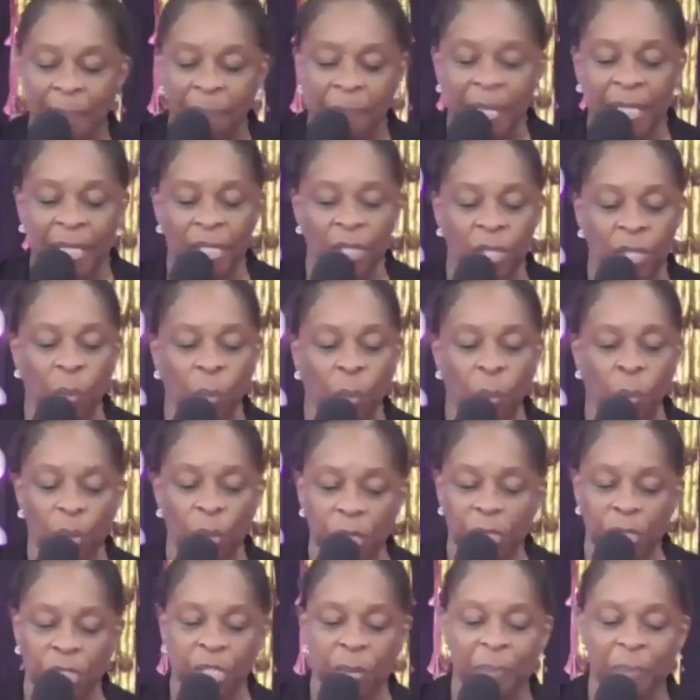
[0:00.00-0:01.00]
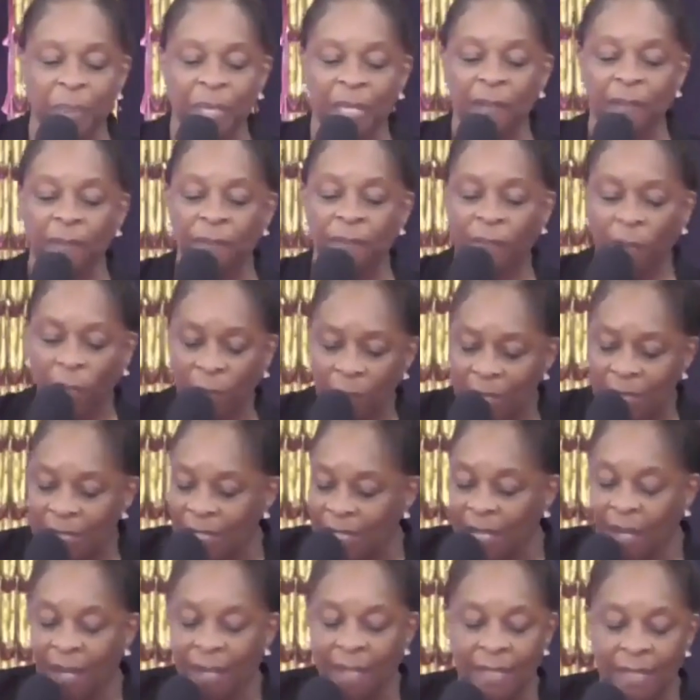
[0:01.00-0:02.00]
into worshipping false
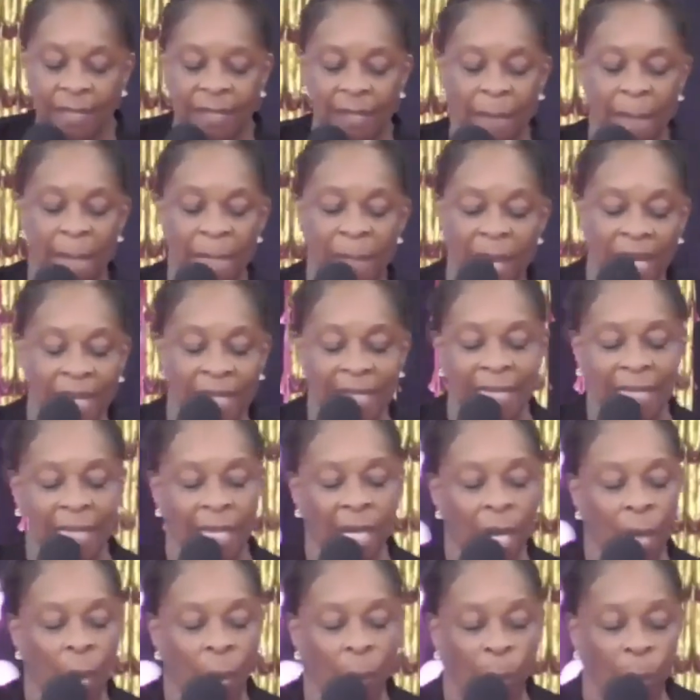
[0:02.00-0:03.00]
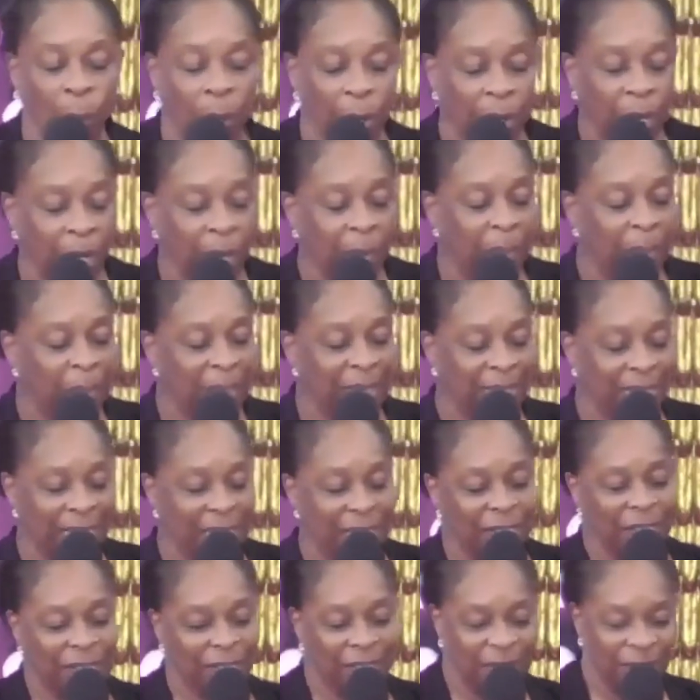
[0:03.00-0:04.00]
gods, money, work,
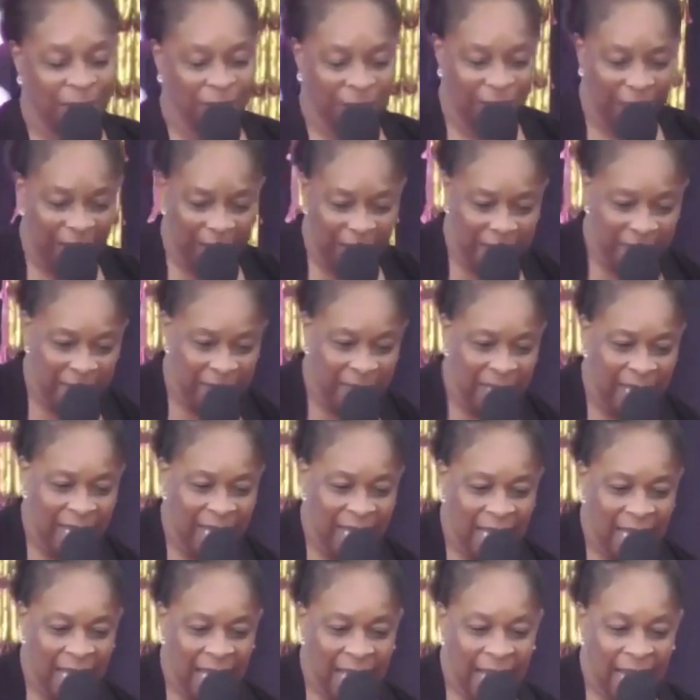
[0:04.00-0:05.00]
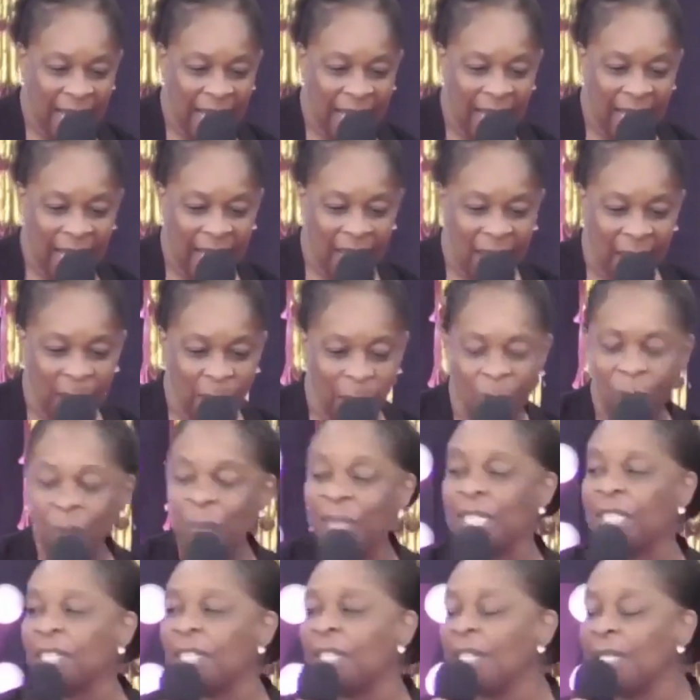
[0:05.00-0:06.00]
possessions, fame, when we
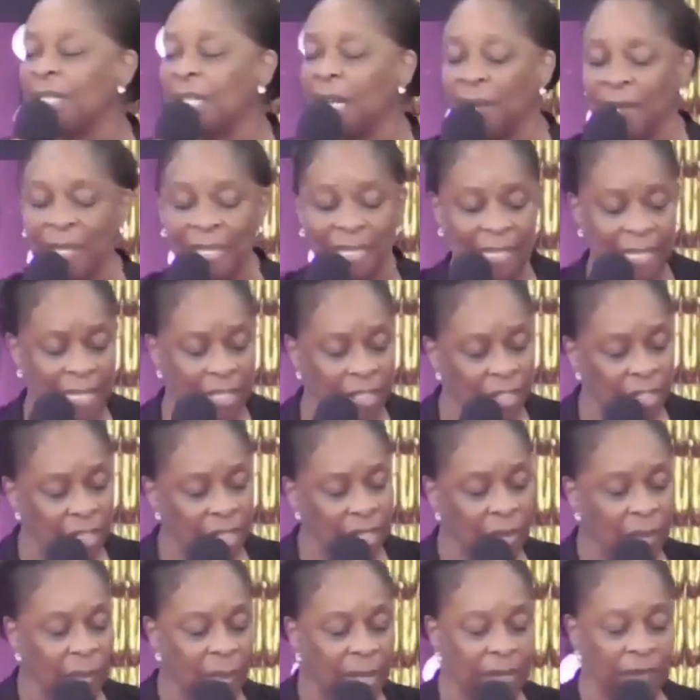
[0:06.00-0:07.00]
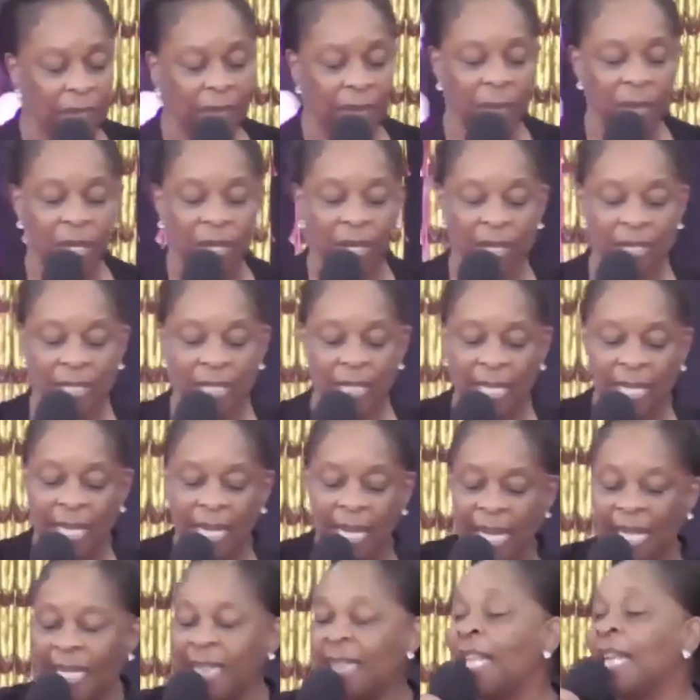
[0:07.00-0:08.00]
turn our attentions away from God
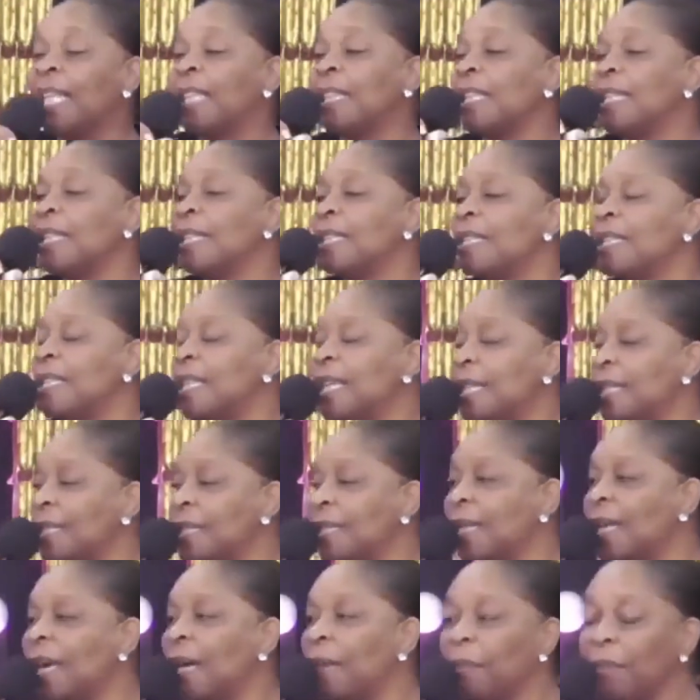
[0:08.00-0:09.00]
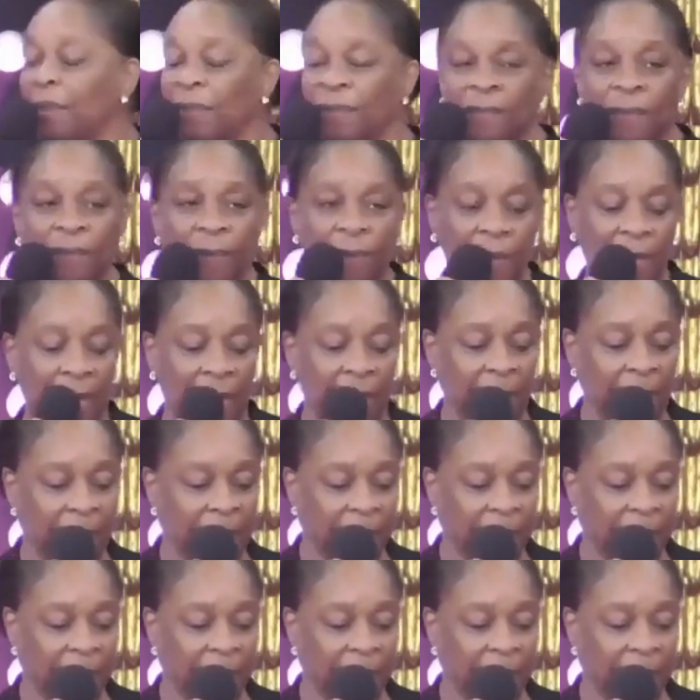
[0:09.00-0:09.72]
and let these things come before Him.